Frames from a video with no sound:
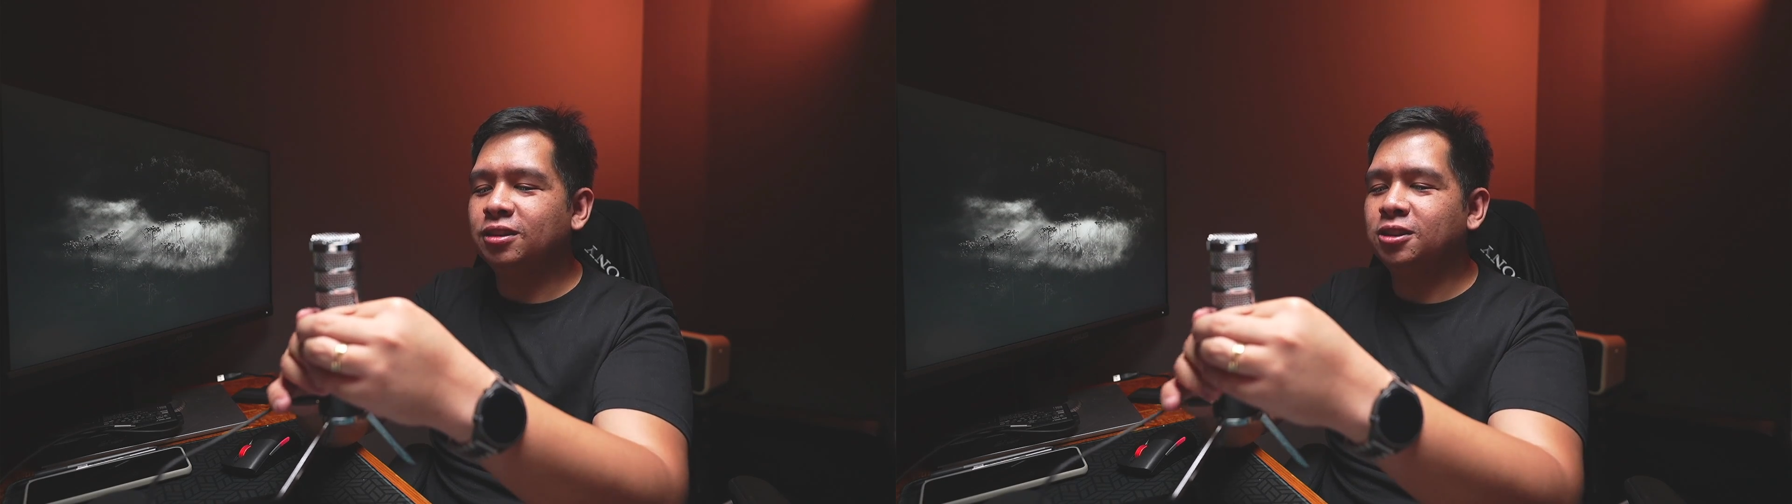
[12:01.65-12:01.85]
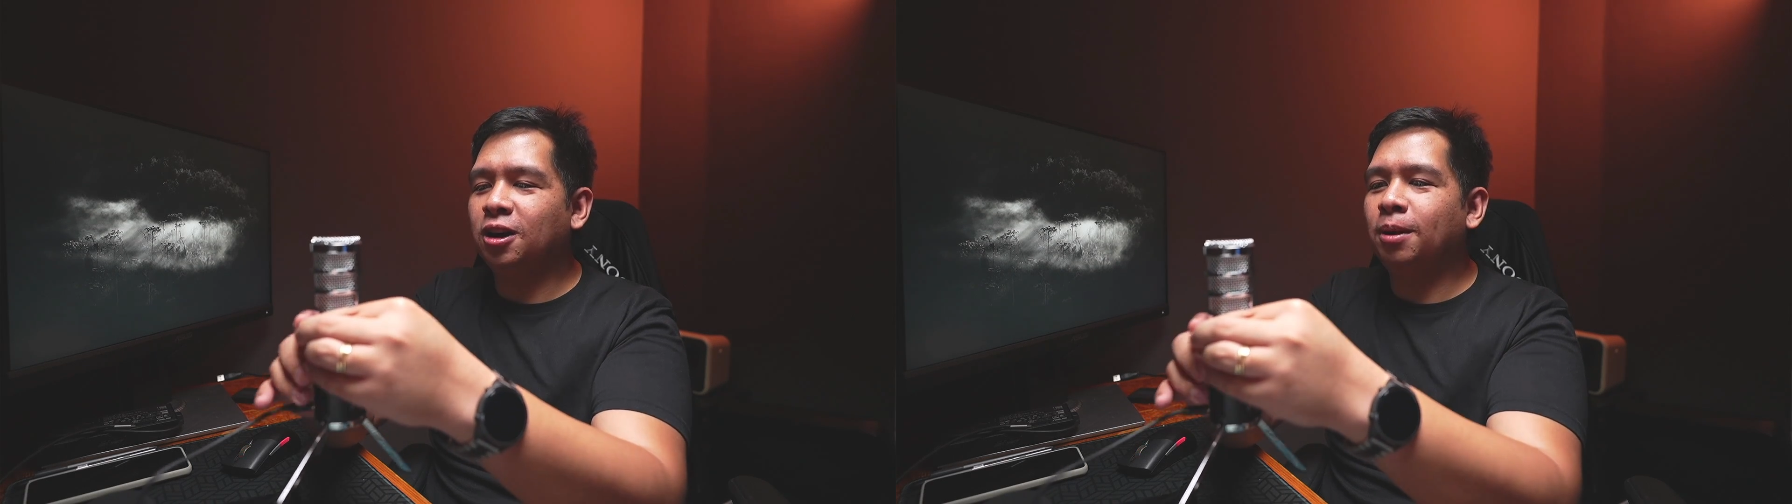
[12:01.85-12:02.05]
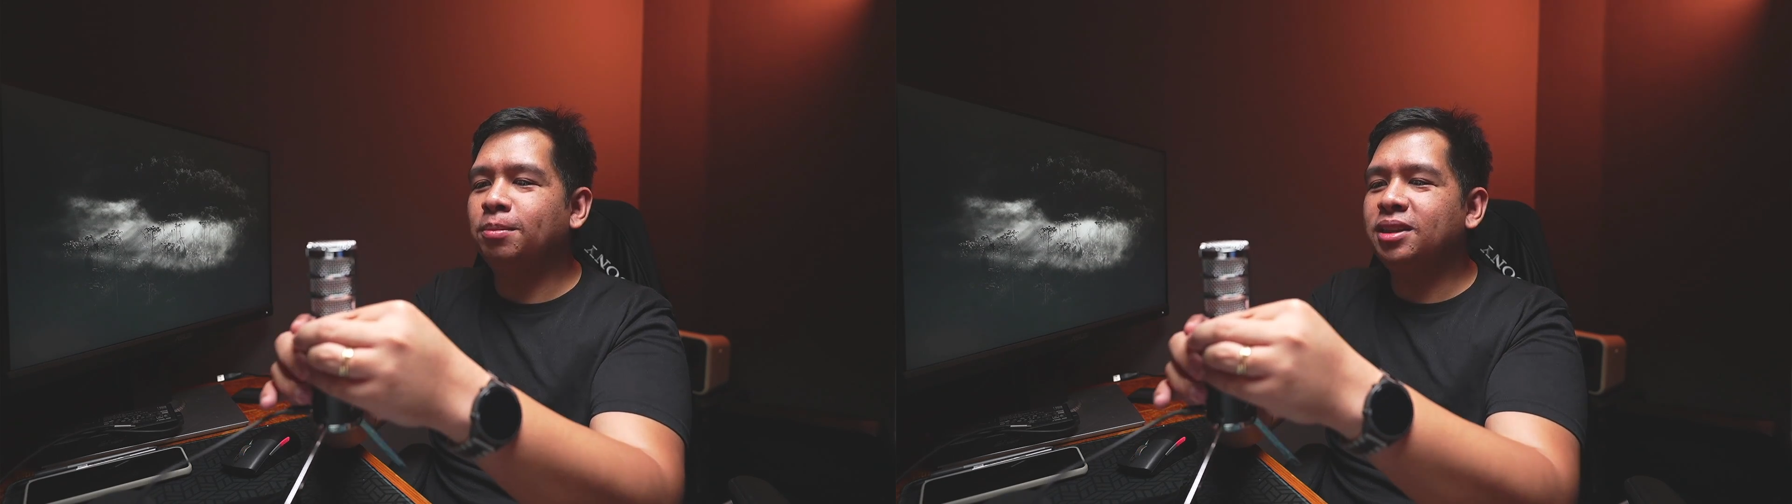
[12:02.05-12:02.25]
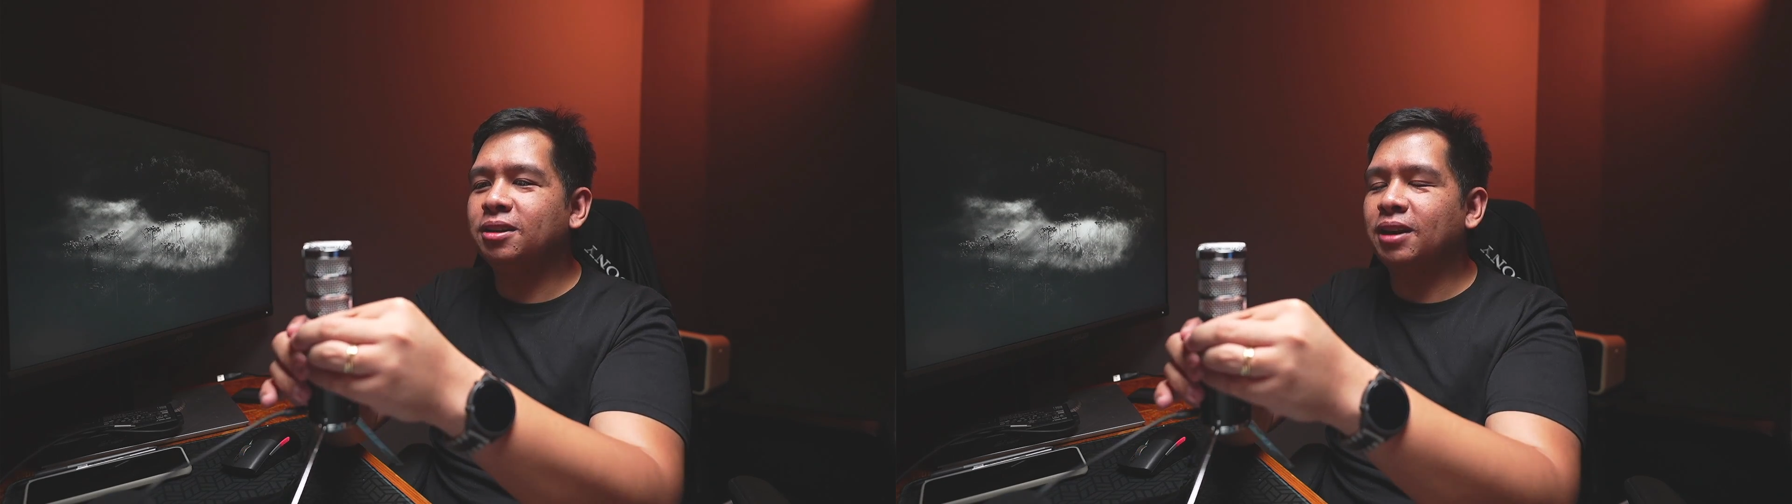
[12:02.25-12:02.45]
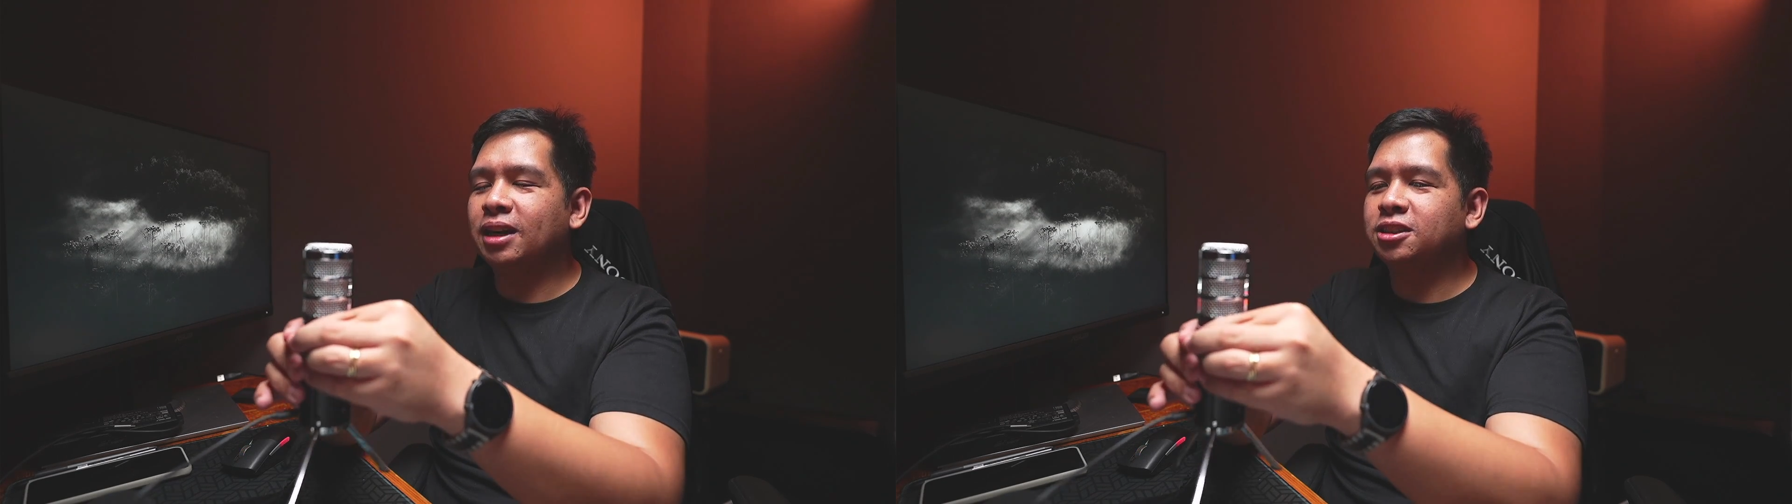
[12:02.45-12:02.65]
to
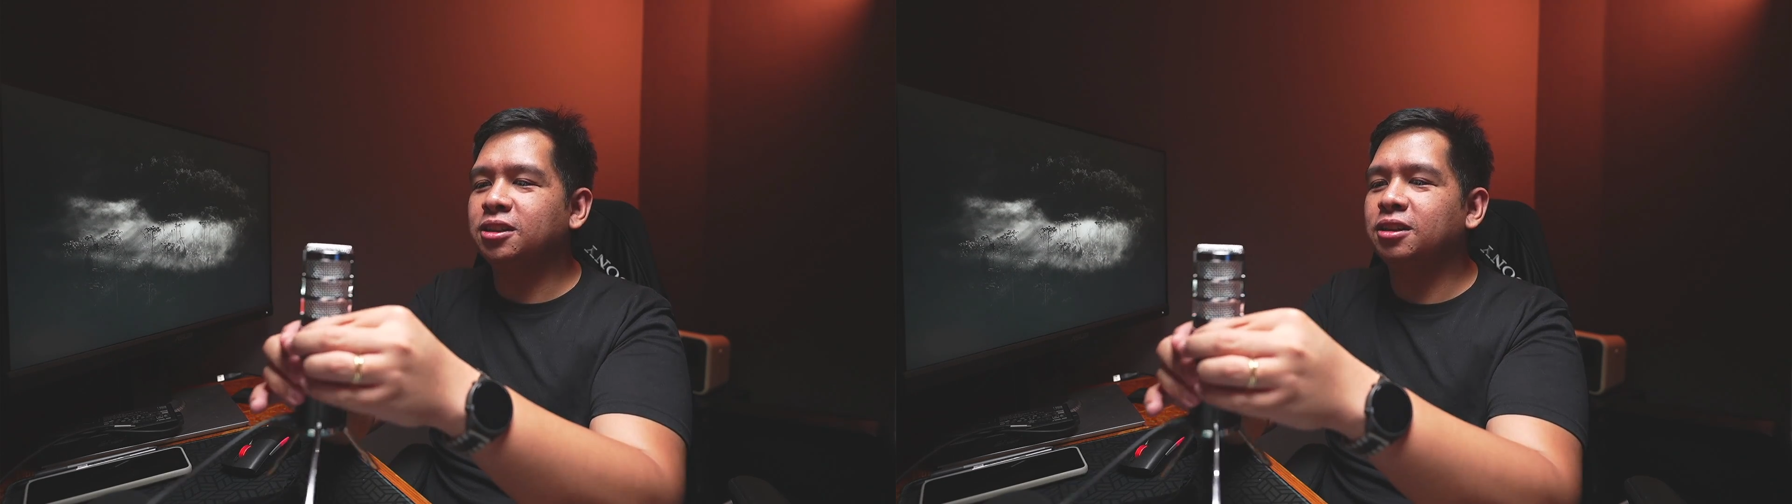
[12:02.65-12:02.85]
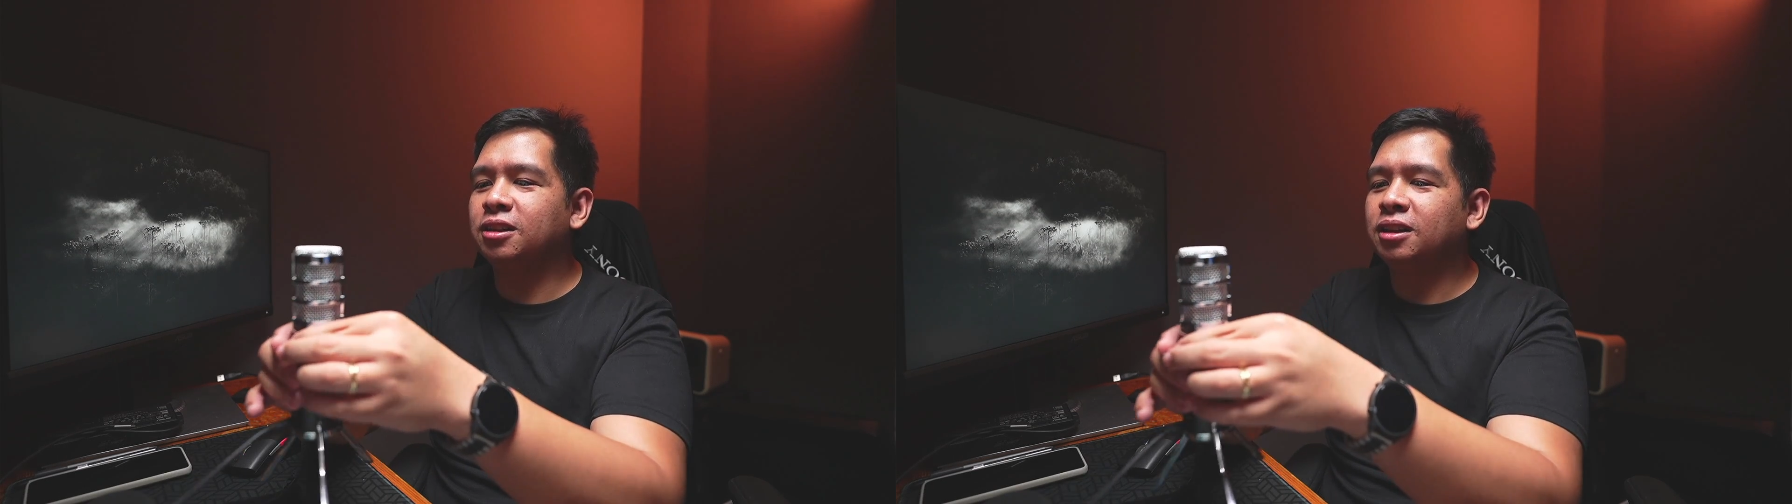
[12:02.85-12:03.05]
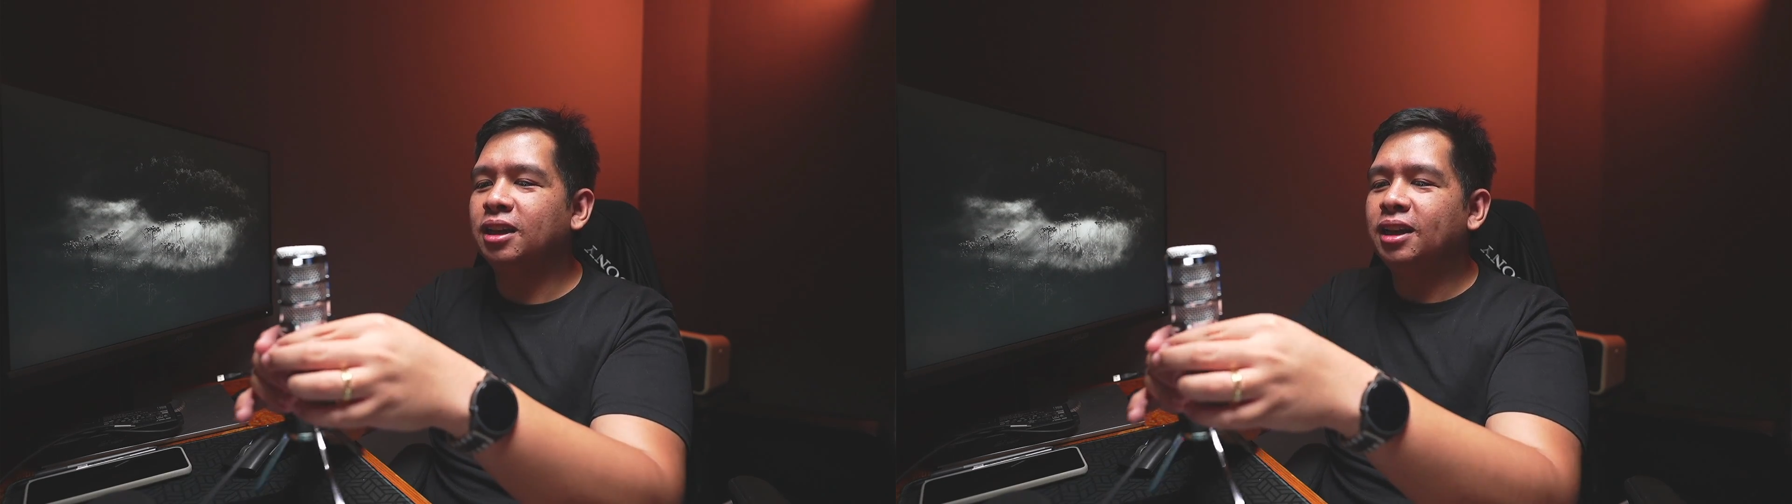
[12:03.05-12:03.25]
omnidirectional.